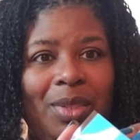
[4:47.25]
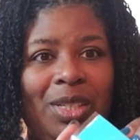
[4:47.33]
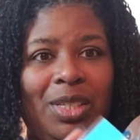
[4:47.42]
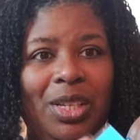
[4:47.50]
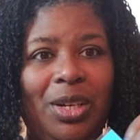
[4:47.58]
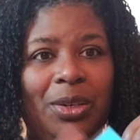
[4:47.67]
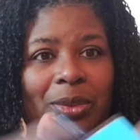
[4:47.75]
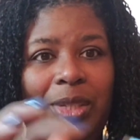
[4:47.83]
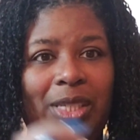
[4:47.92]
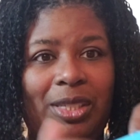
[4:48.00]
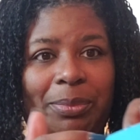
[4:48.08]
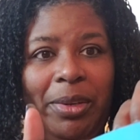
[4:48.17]
So
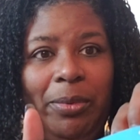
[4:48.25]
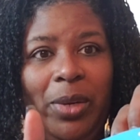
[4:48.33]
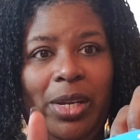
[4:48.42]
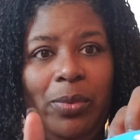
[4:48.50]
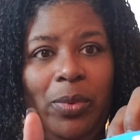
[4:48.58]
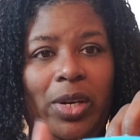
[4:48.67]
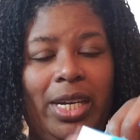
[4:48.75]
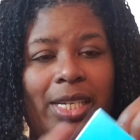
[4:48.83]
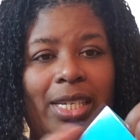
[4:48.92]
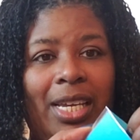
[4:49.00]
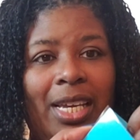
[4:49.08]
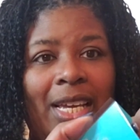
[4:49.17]
this would be week
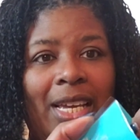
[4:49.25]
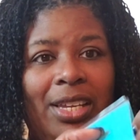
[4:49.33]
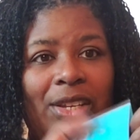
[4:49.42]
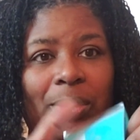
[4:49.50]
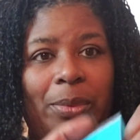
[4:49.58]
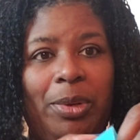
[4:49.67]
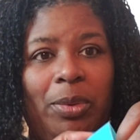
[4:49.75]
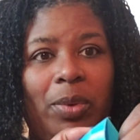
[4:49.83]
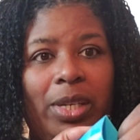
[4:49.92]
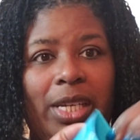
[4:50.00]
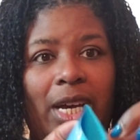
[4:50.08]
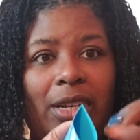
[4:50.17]
1. You would put
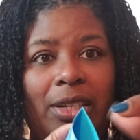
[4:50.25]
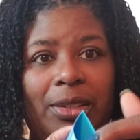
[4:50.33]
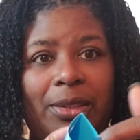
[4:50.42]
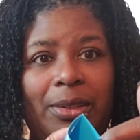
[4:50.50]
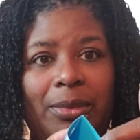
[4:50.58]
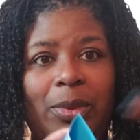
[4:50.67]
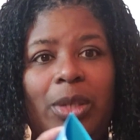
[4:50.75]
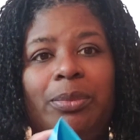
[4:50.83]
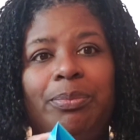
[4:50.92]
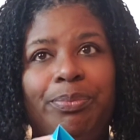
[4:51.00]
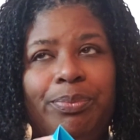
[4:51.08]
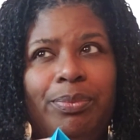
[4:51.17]
$1.
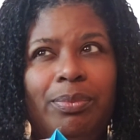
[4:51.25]
Well,